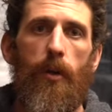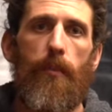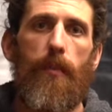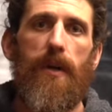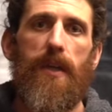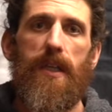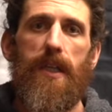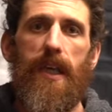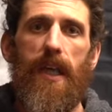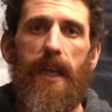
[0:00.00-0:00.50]

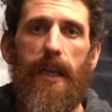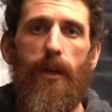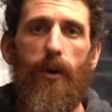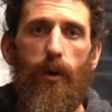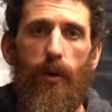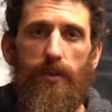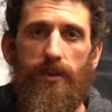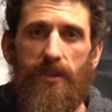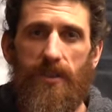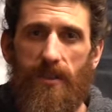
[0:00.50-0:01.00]
but getting
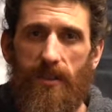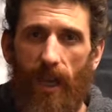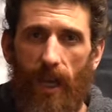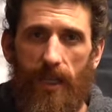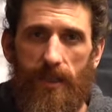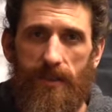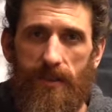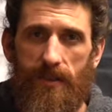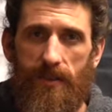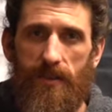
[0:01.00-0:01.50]
old
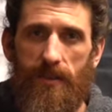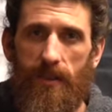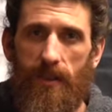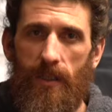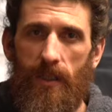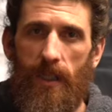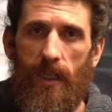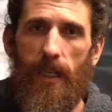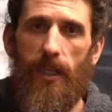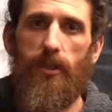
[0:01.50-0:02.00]
sucks
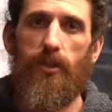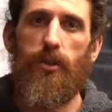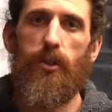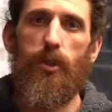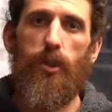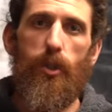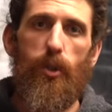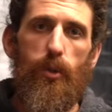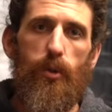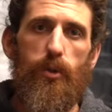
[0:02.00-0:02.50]
is
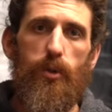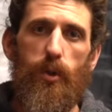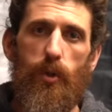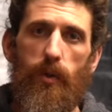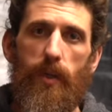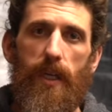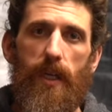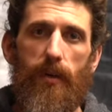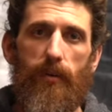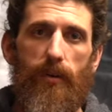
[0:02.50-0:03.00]

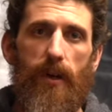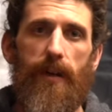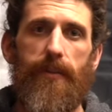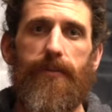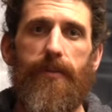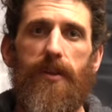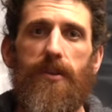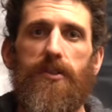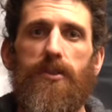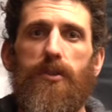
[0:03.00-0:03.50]
usually in
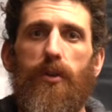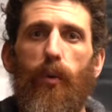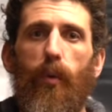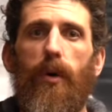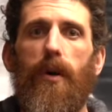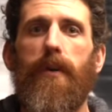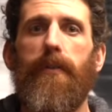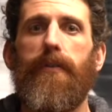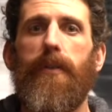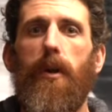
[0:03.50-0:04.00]
reference to
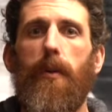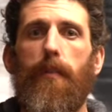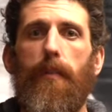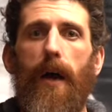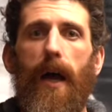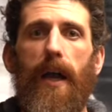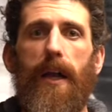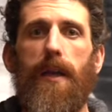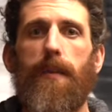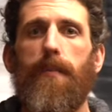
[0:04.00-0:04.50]
one of their
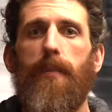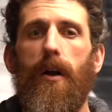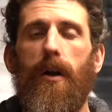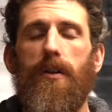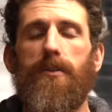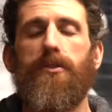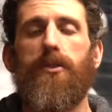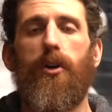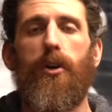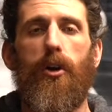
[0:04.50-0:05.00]
body
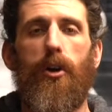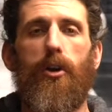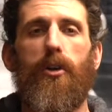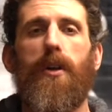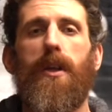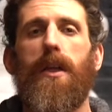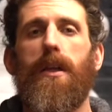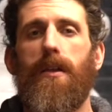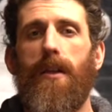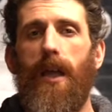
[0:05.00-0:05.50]
parts
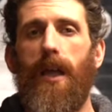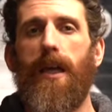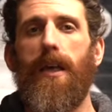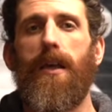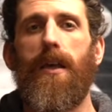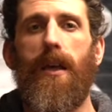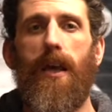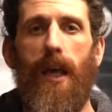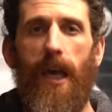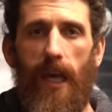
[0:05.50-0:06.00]
hurting
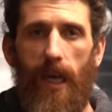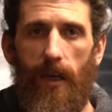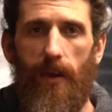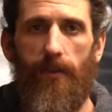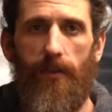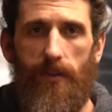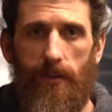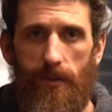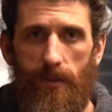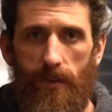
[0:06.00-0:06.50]
like hell.